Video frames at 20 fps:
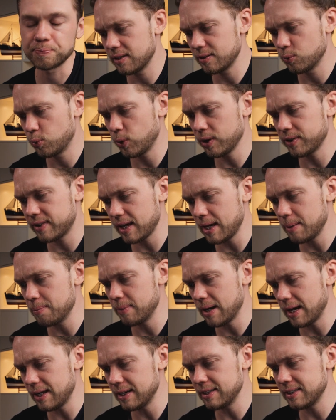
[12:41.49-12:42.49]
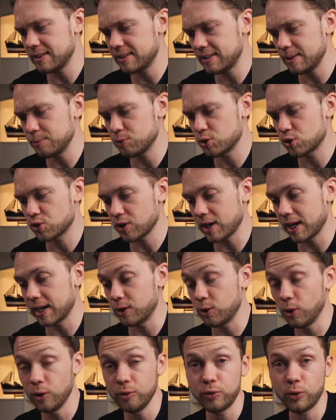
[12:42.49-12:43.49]
What they mainly seem to try and
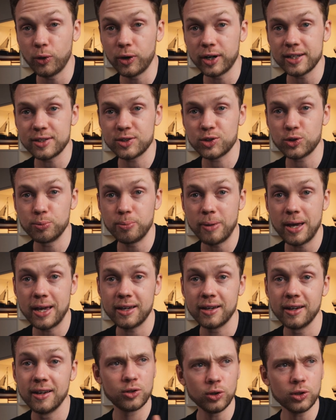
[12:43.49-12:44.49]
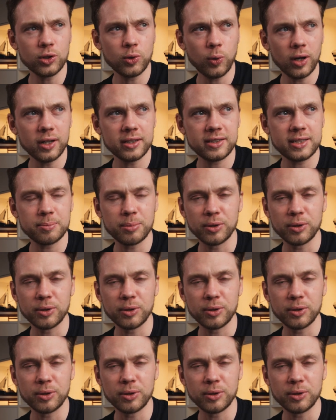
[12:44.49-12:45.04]
go for is to make good quality,